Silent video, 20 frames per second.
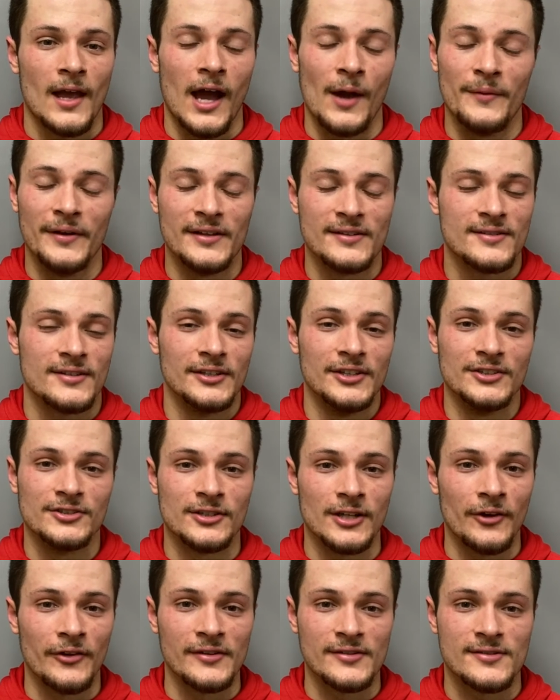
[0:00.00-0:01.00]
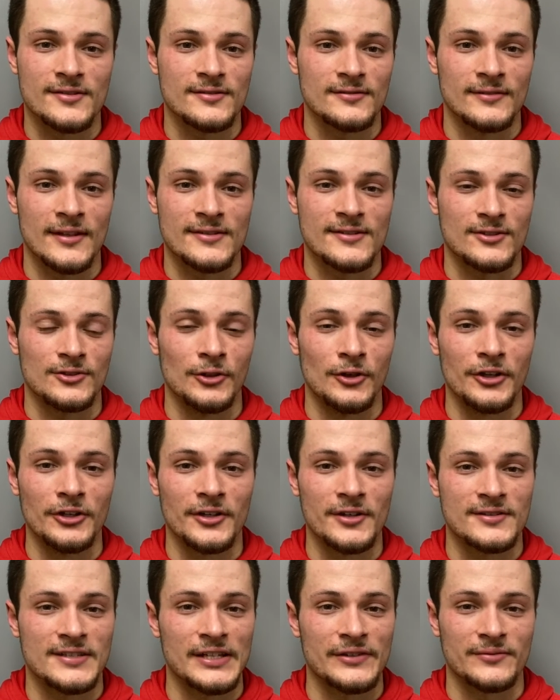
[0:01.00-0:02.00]
I mean, it's huge. You know, this this school you
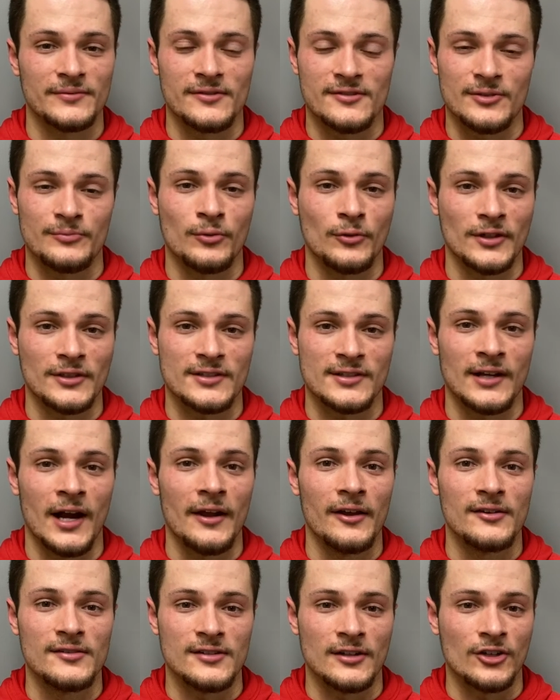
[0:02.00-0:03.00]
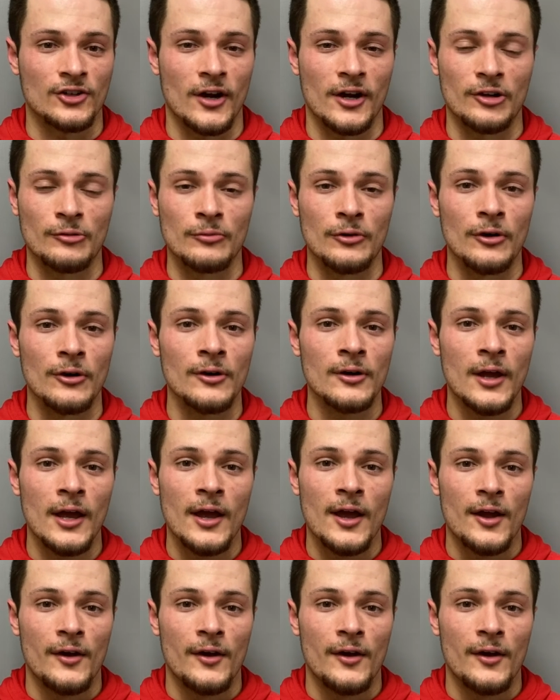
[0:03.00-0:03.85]
could see from the support tonight it was incredible,